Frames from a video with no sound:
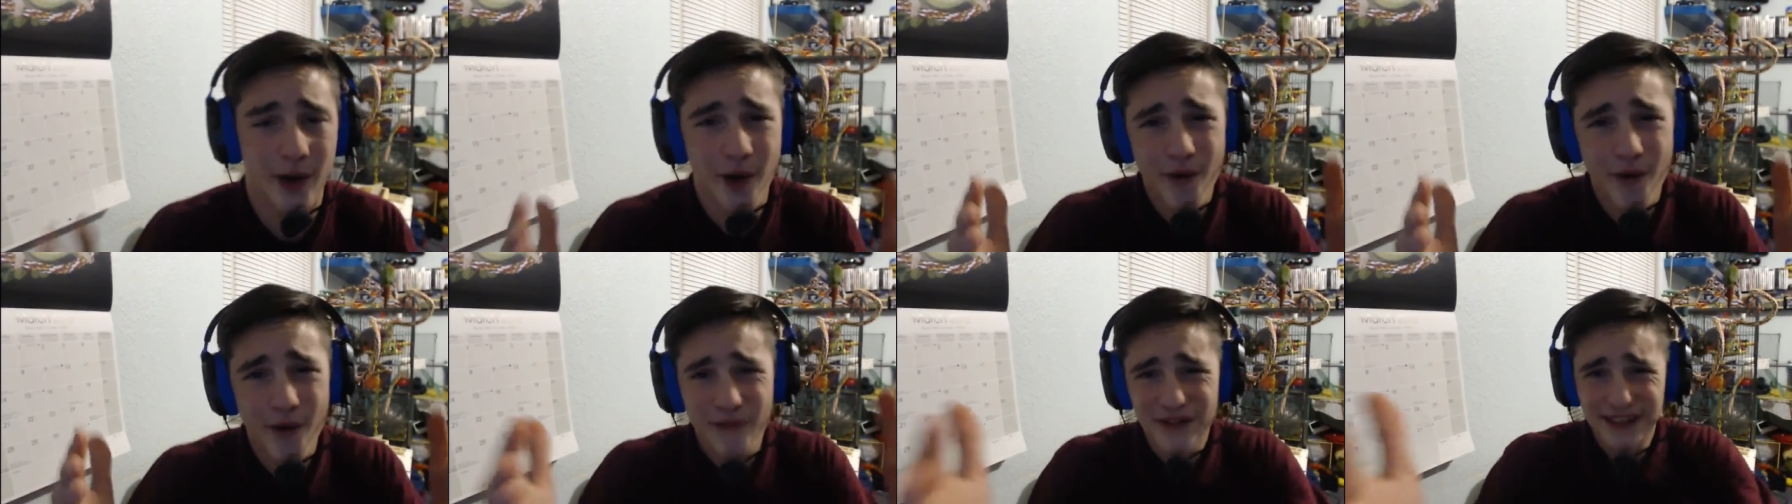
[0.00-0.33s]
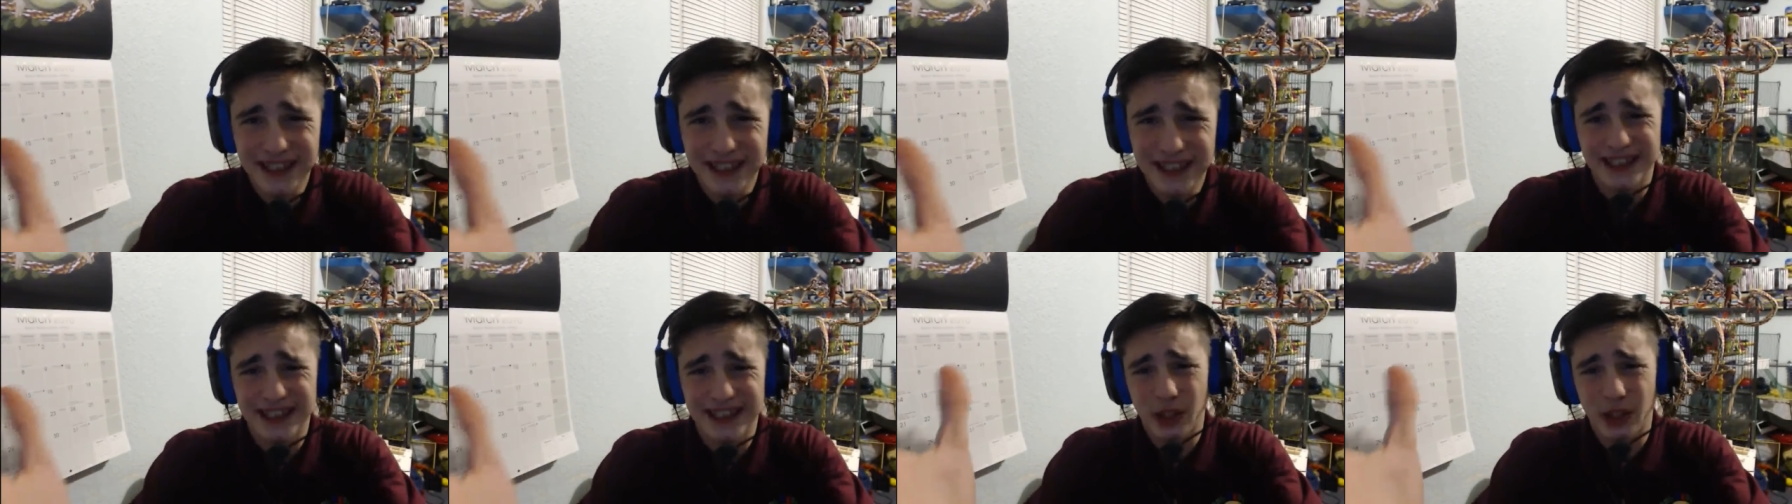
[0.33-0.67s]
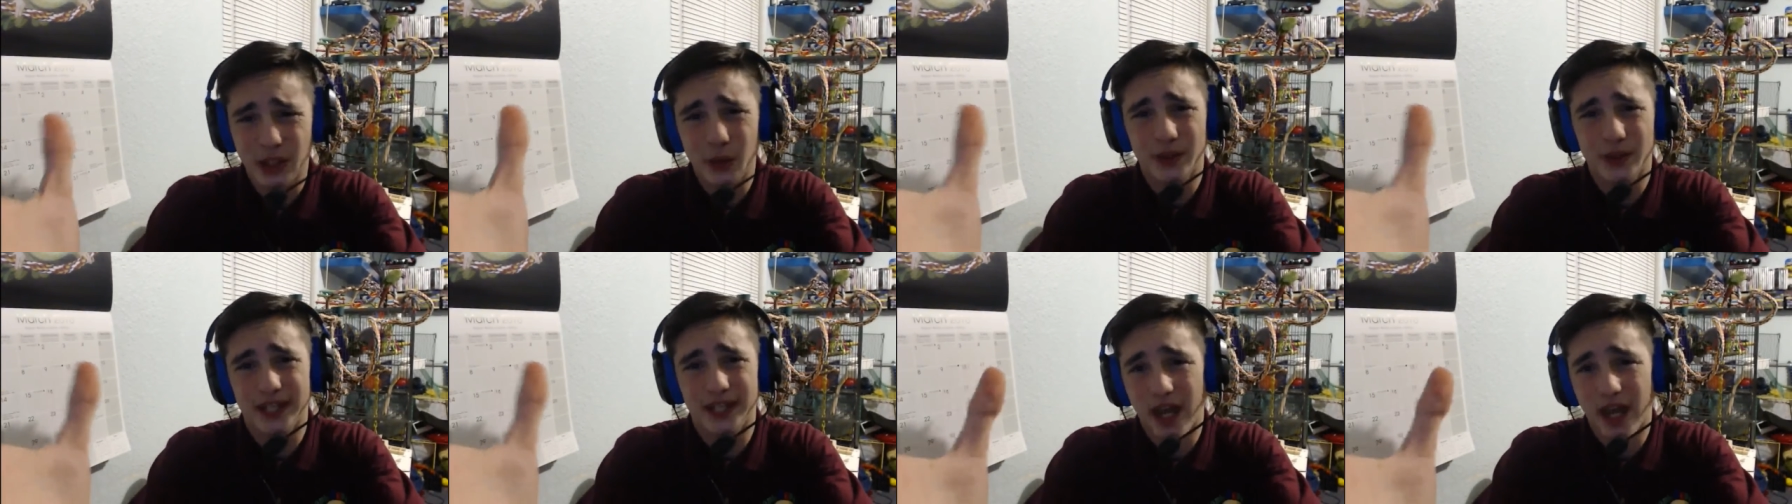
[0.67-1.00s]
Hopefully
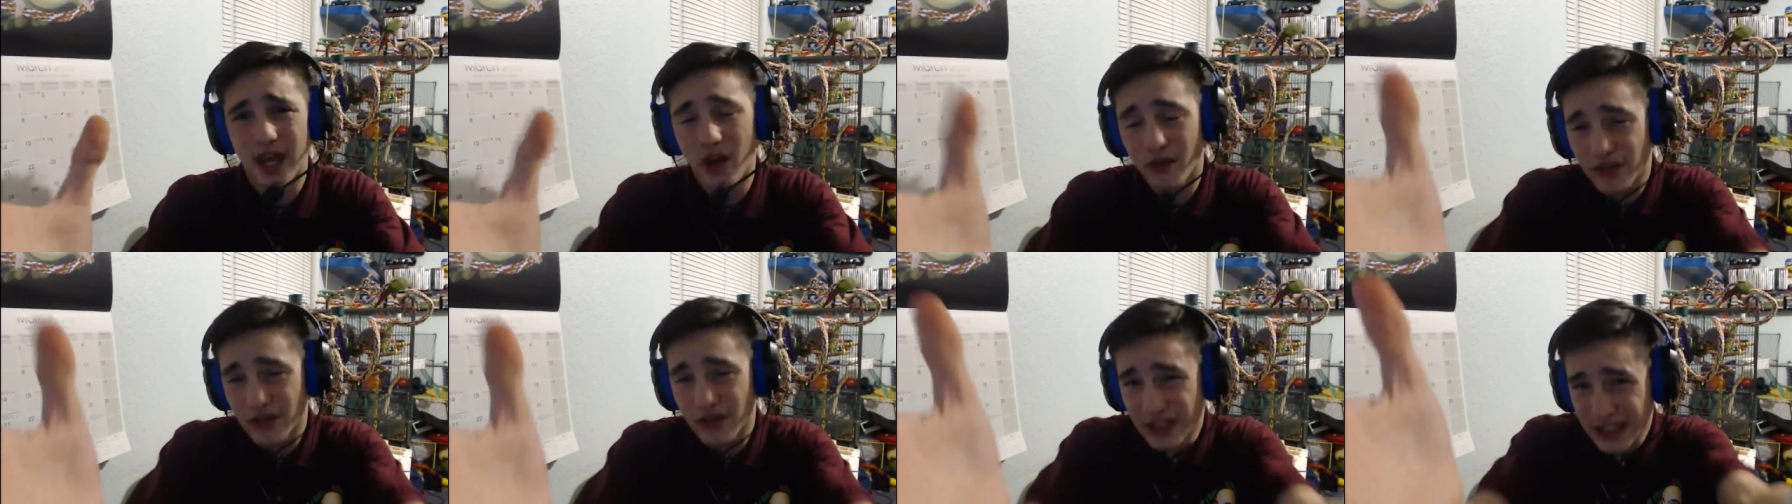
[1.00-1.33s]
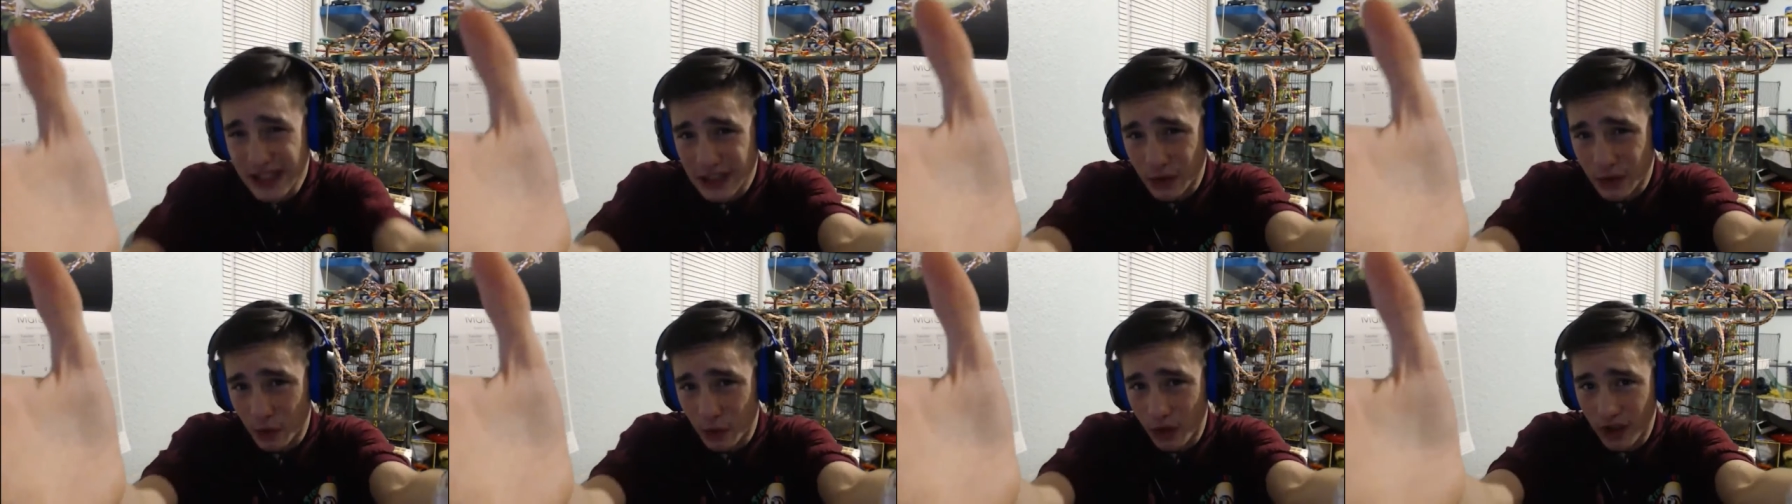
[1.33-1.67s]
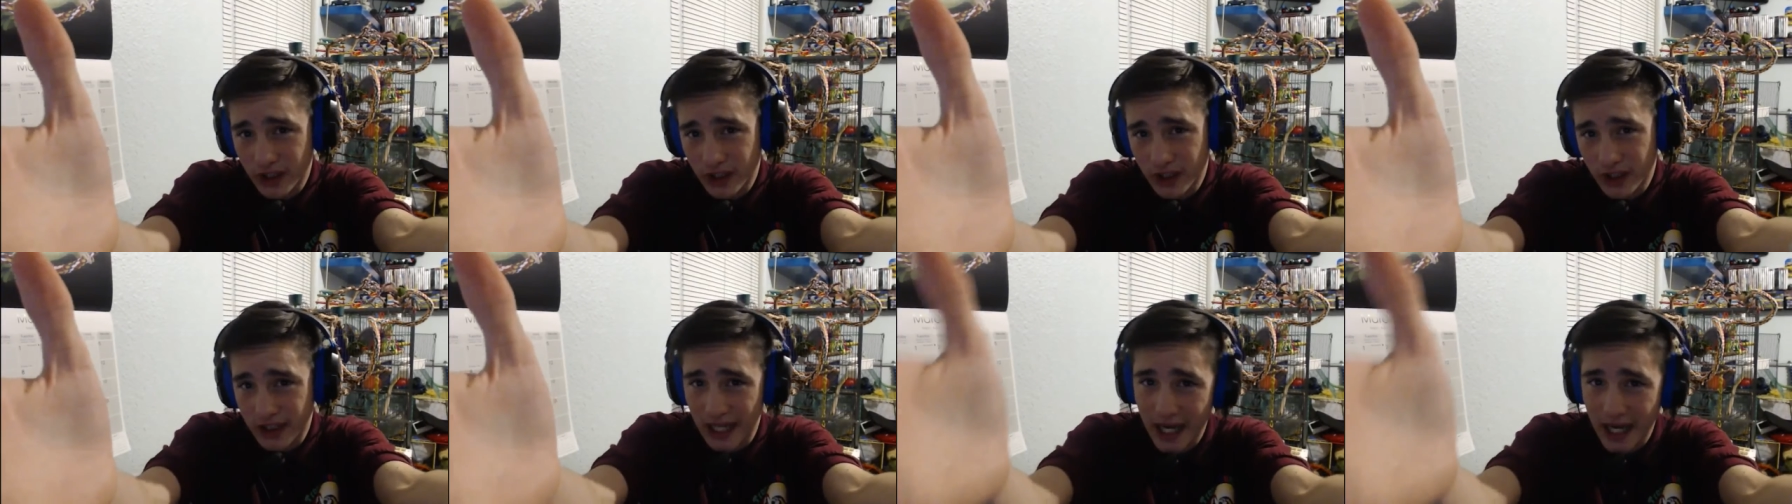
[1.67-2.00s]
it's okay. Hopefully it's
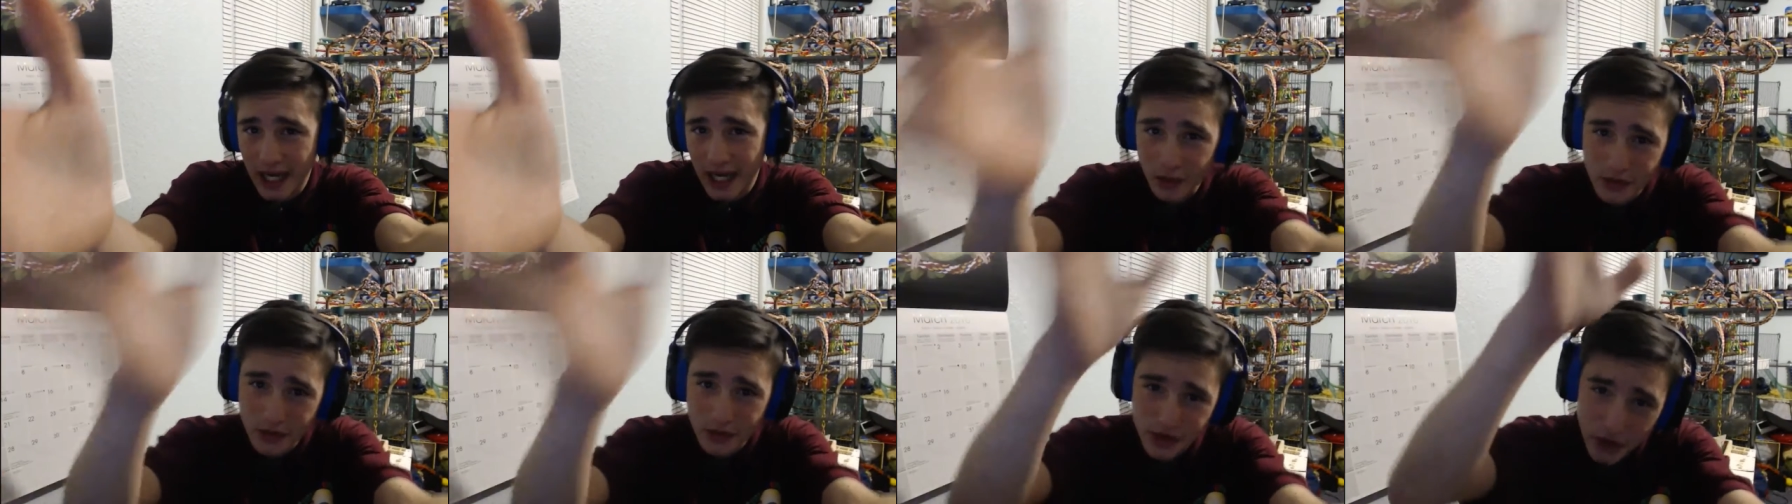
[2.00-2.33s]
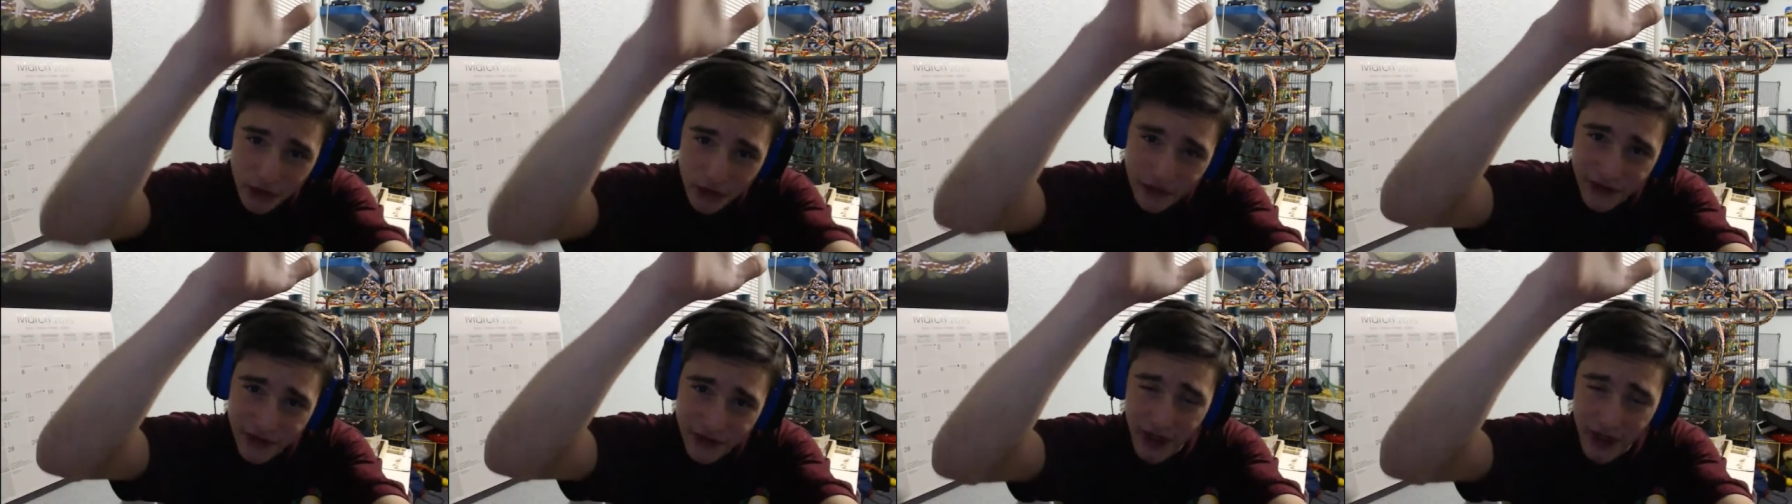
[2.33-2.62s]
working out so